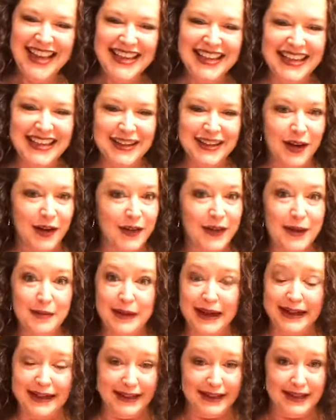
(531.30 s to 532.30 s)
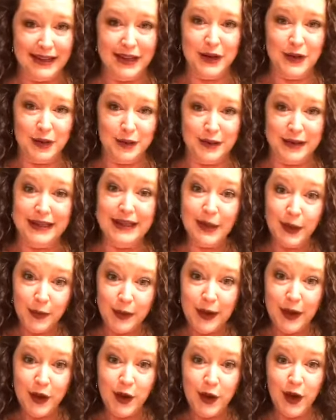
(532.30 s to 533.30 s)
Getting all that back in here would be a little
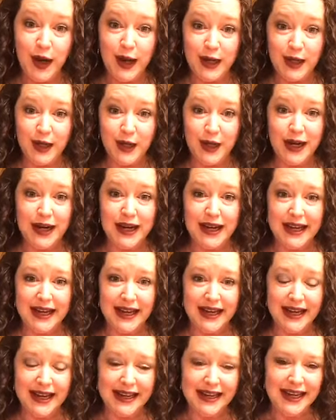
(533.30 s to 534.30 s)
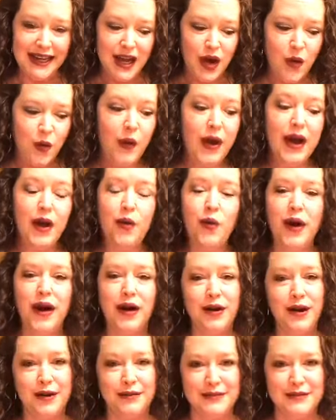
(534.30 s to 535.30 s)
bit cray cray. Well,
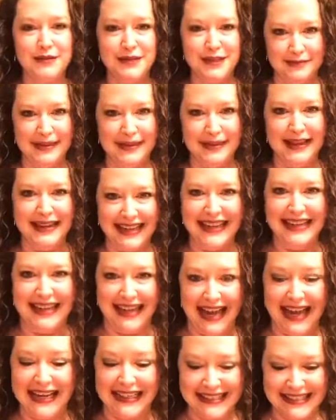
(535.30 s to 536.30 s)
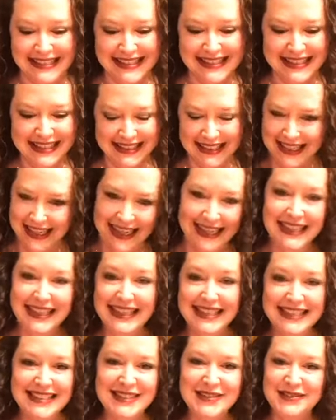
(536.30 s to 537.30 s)
welcome to Monday nights,
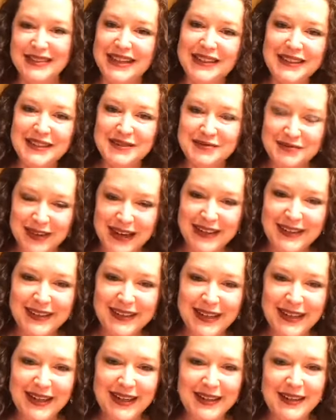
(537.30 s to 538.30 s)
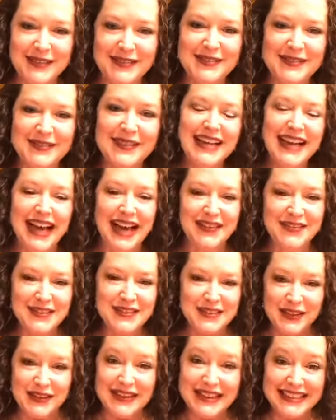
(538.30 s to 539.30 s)
ladies. Welcome, welcome. I'm
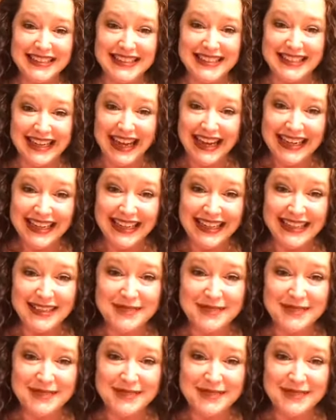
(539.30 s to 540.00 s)
so excited